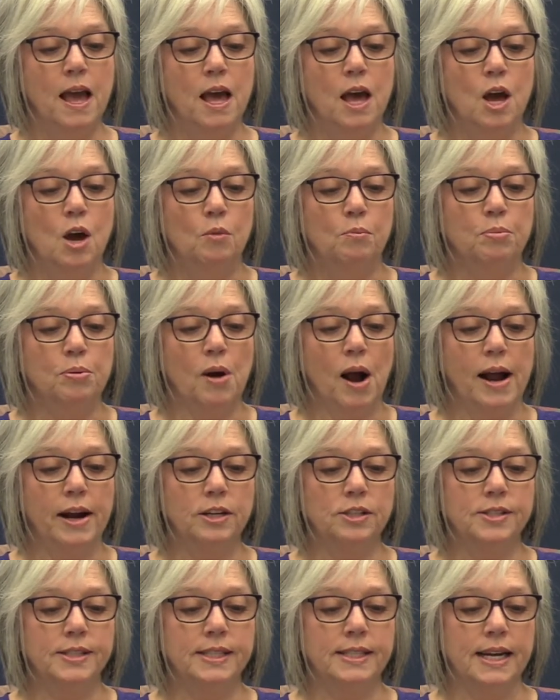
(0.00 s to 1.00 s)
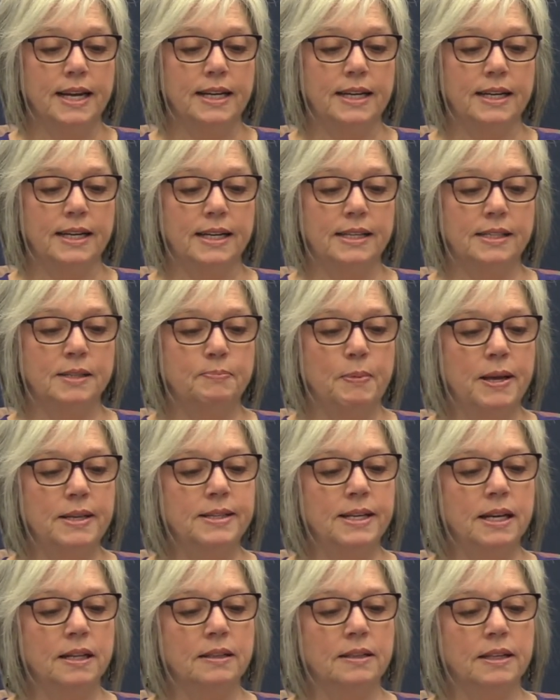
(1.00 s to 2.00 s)
Pryor stated it's
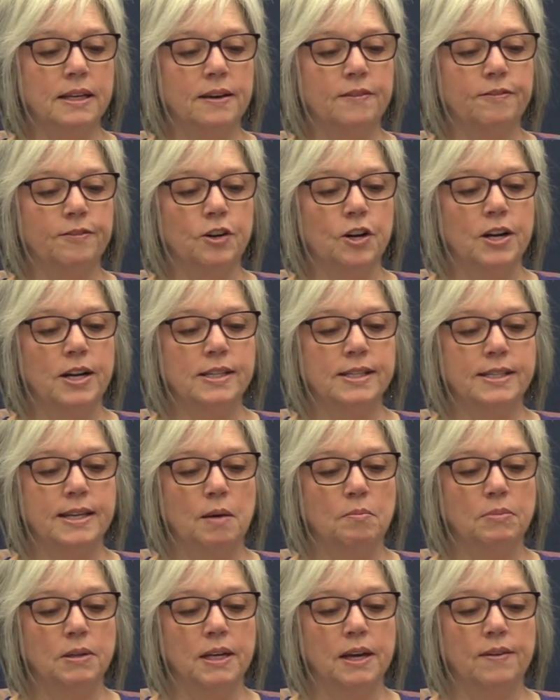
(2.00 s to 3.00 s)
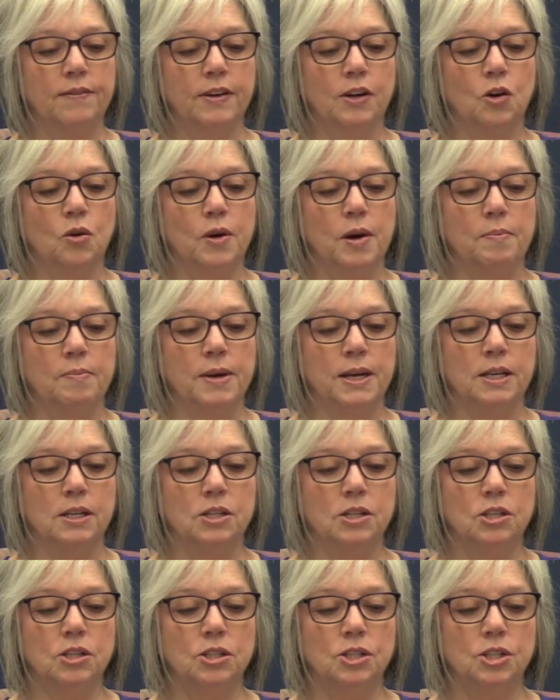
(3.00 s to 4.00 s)
basically for an assembly of equipment
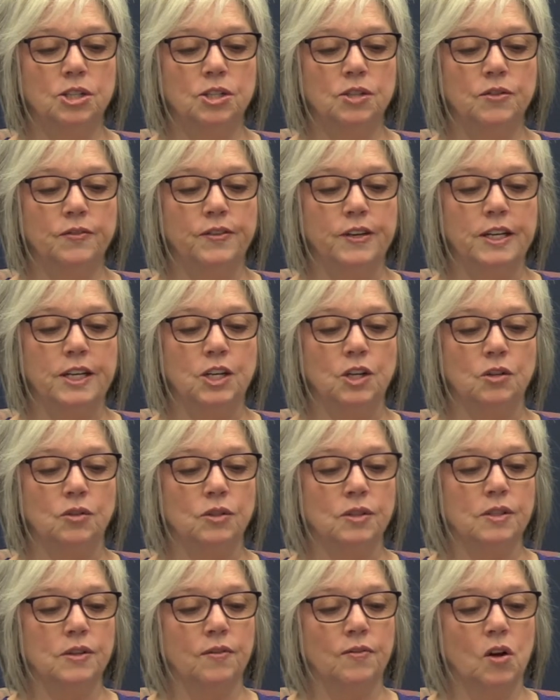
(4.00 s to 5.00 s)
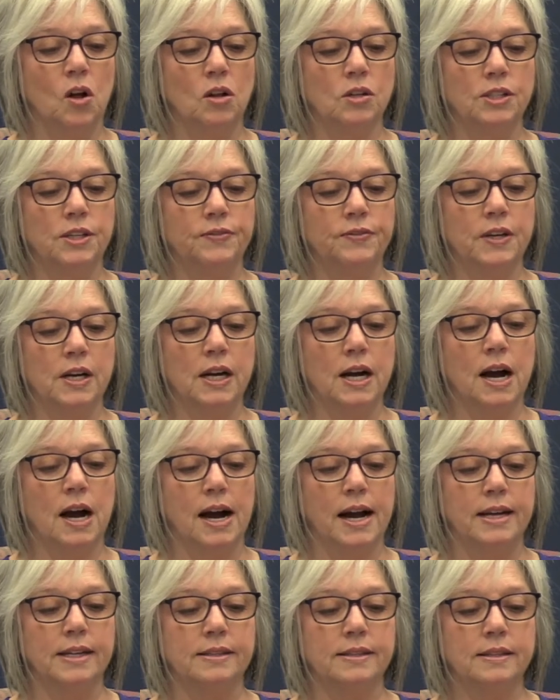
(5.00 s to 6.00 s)
to do videos of all different
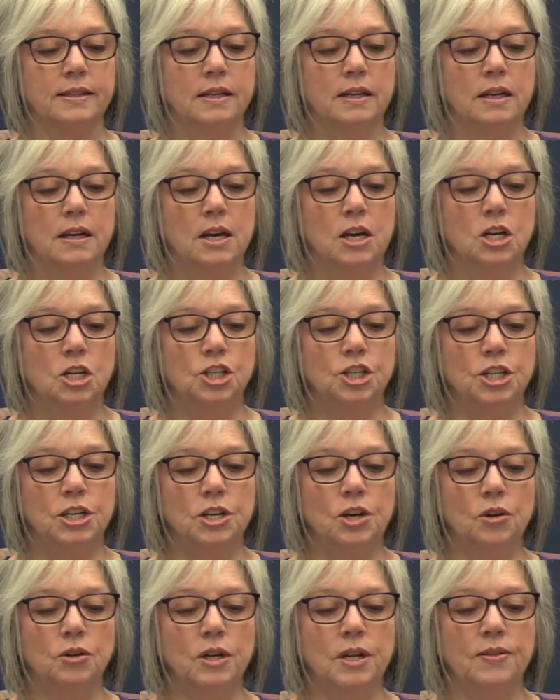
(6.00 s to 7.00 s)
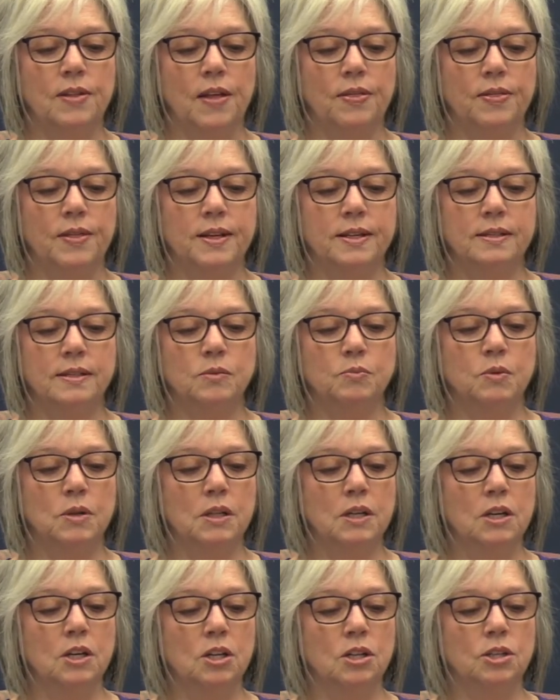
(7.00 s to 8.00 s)
kinds. She noted that this will
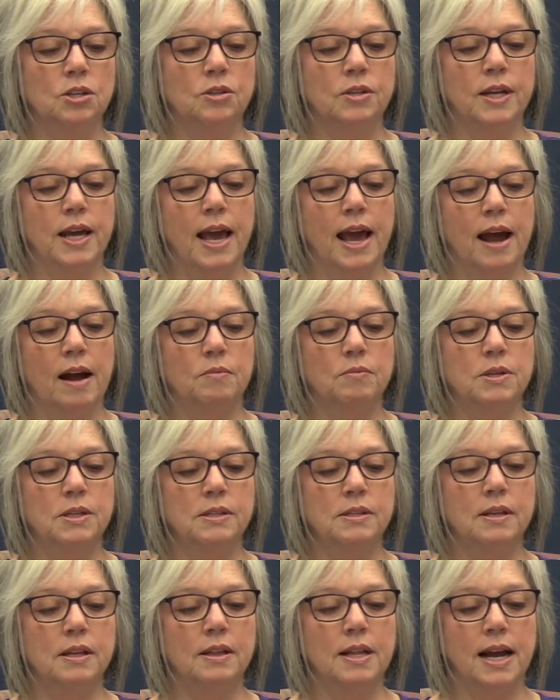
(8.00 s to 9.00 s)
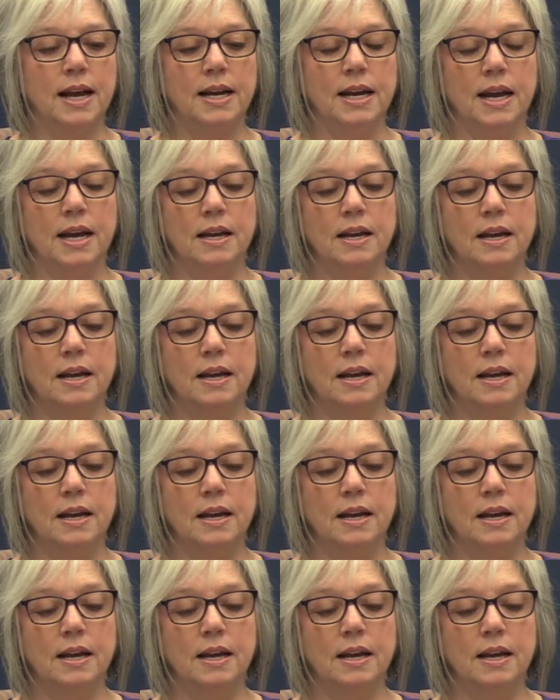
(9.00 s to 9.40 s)
include cameras, lighting,